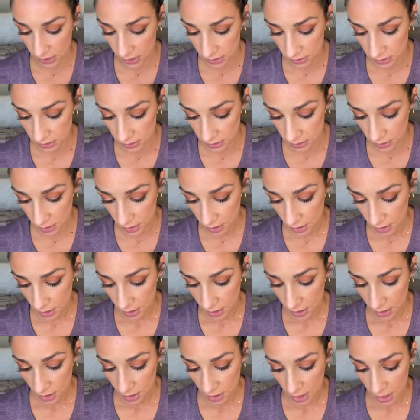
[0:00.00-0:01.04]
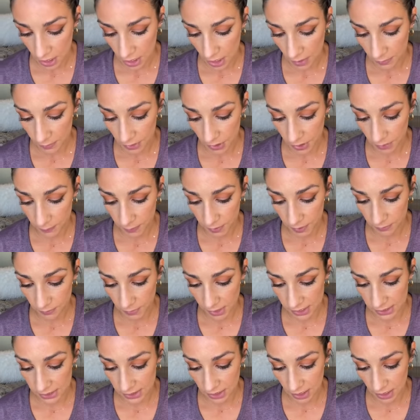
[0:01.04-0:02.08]
You can see there. And I just get
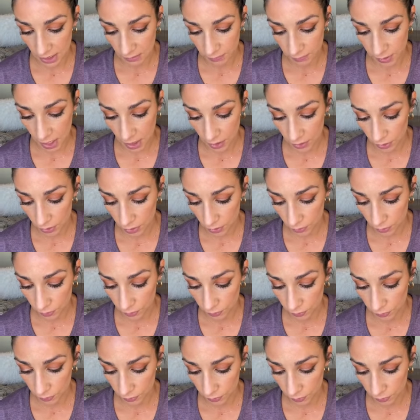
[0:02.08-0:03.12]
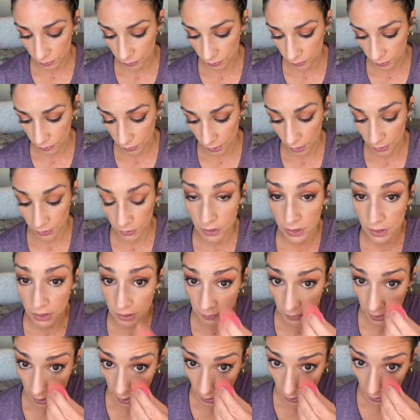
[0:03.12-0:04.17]
this. And I'm gonna put my
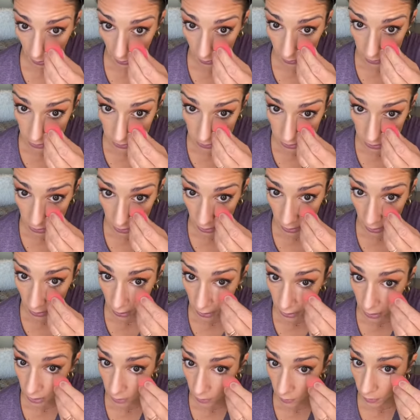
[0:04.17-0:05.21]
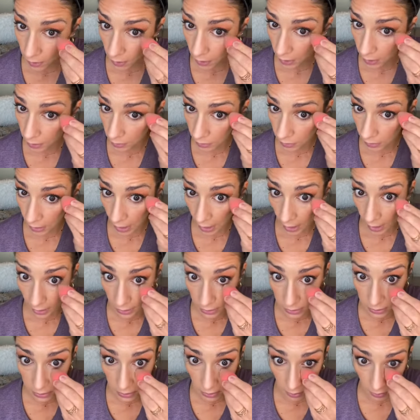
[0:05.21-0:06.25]
setting powder underneath my
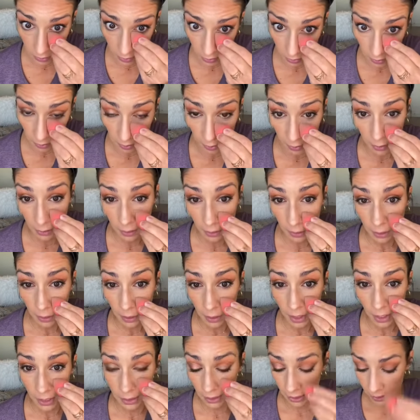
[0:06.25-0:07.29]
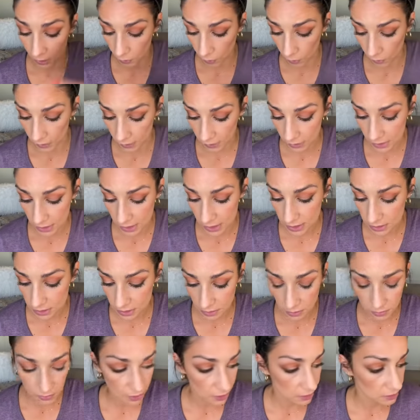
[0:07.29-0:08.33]
eyes and anywhere that
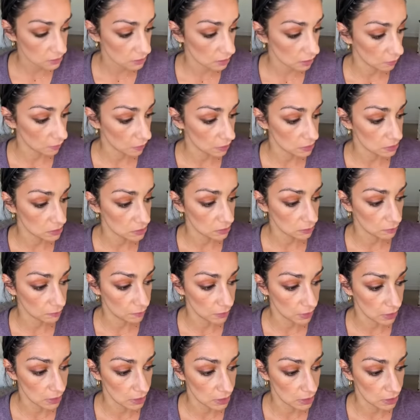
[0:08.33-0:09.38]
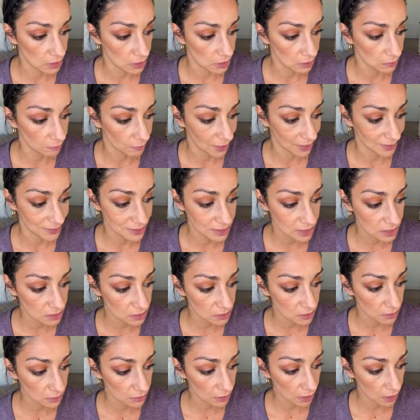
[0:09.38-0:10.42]
I get oily. So that's
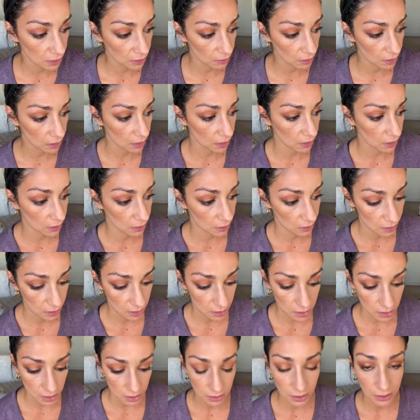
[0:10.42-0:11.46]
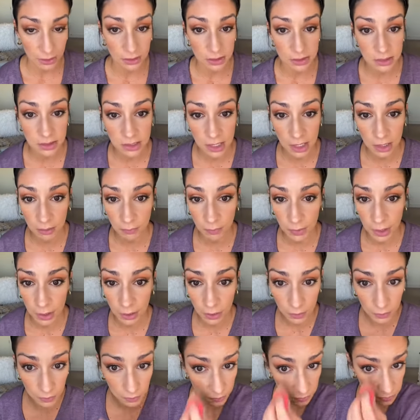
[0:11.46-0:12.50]
going to be my T-zone
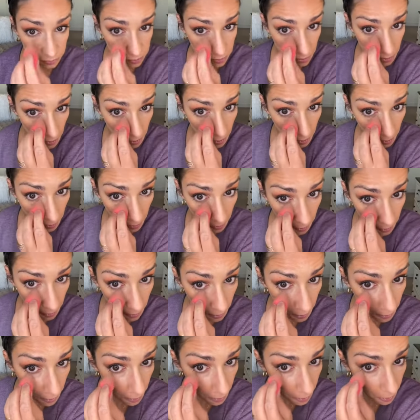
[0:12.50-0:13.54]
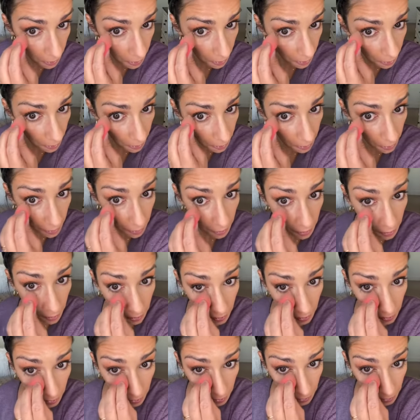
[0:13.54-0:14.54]
area, like the side of my nose.